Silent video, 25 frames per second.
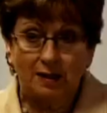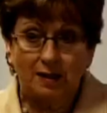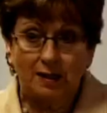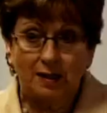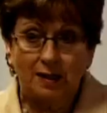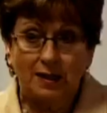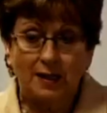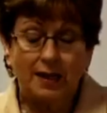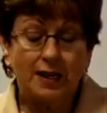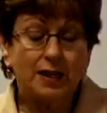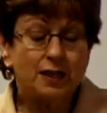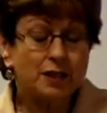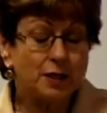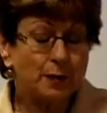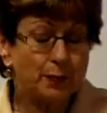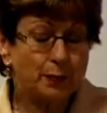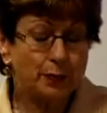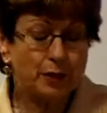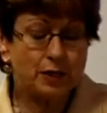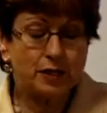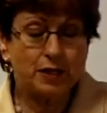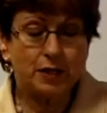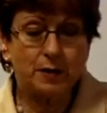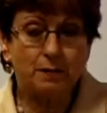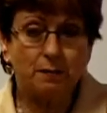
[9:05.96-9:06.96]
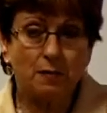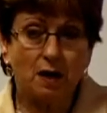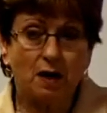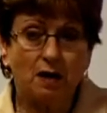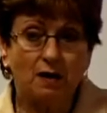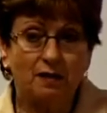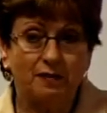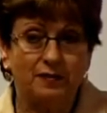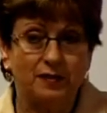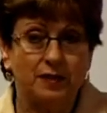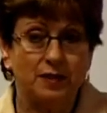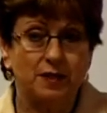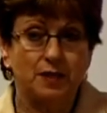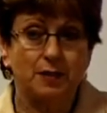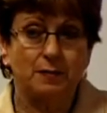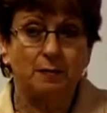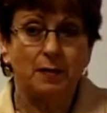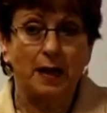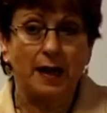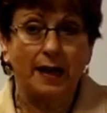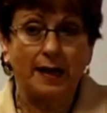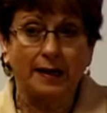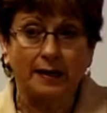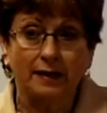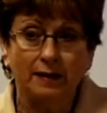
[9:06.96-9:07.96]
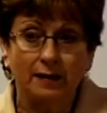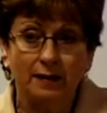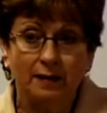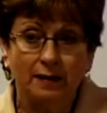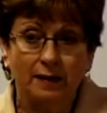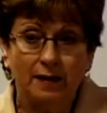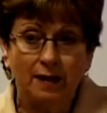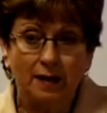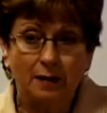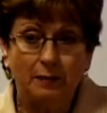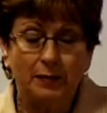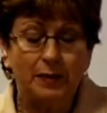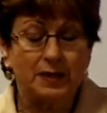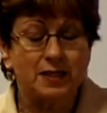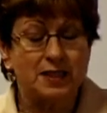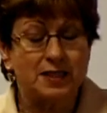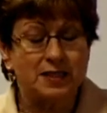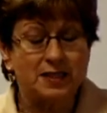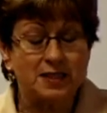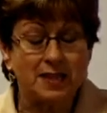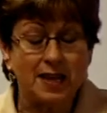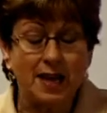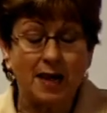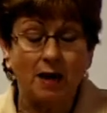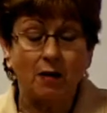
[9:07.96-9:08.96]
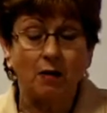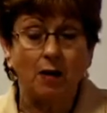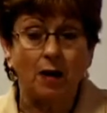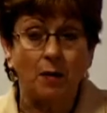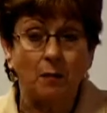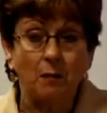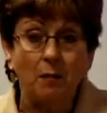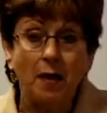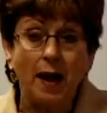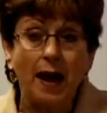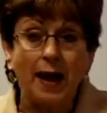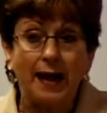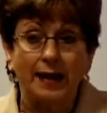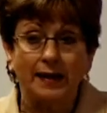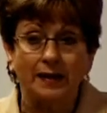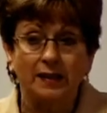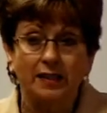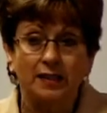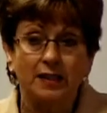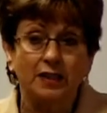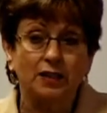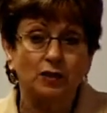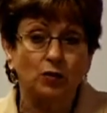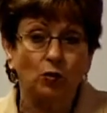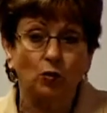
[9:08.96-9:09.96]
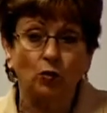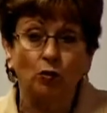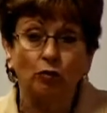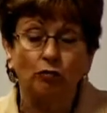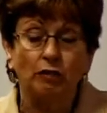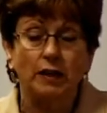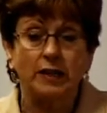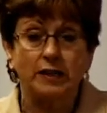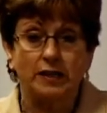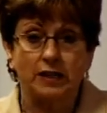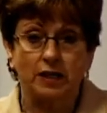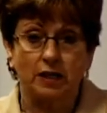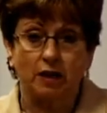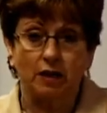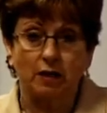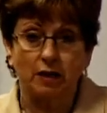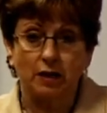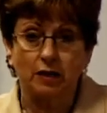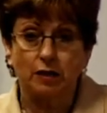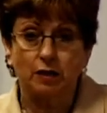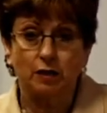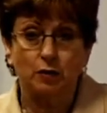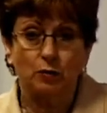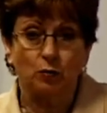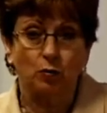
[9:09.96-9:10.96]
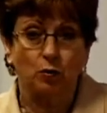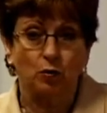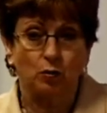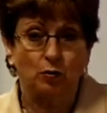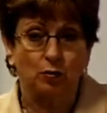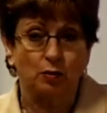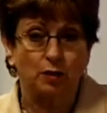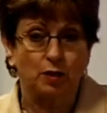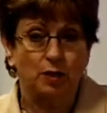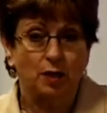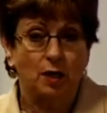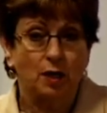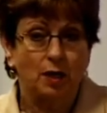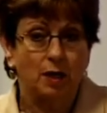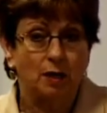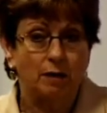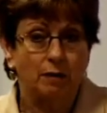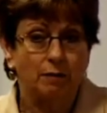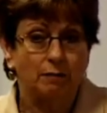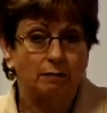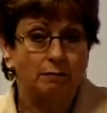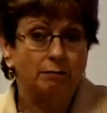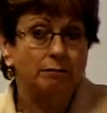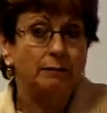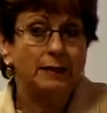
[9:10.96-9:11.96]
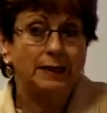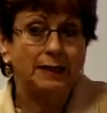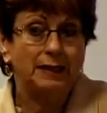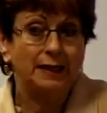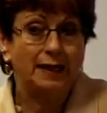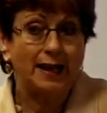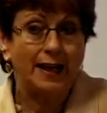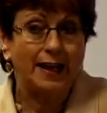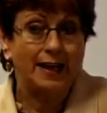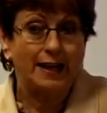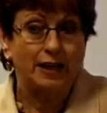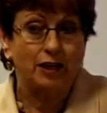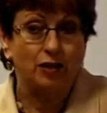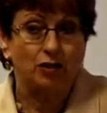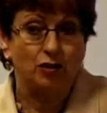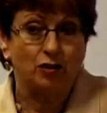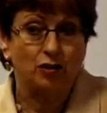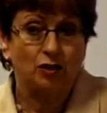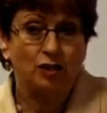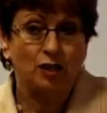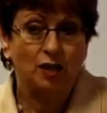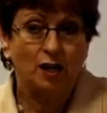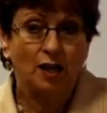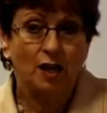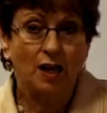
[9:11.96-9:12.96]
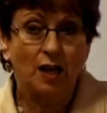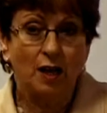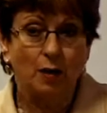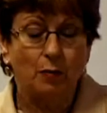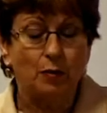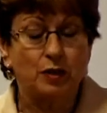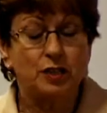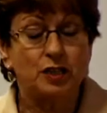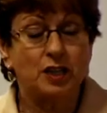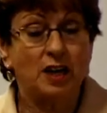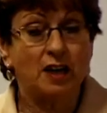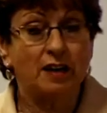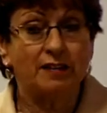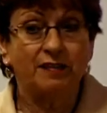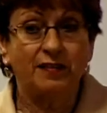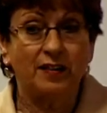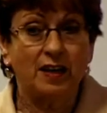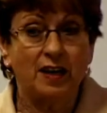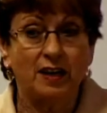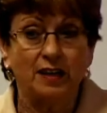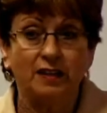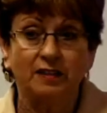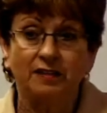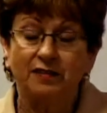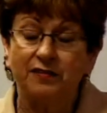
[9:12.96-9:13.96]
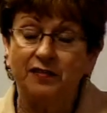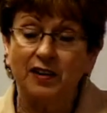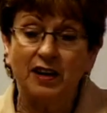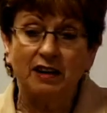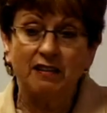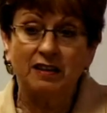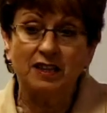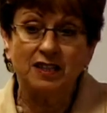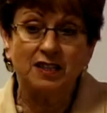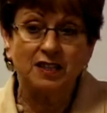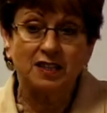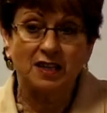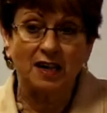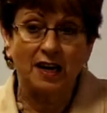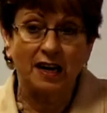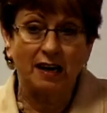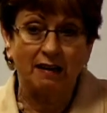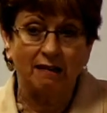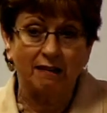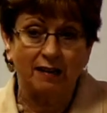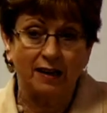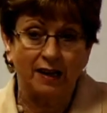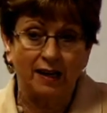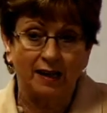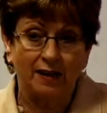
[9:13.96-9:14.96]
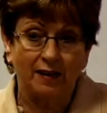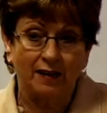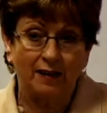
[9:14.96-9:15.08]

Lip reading: He's a pretty marvellous man, but he's now a man and he's already going towards middle age, which I find very scary.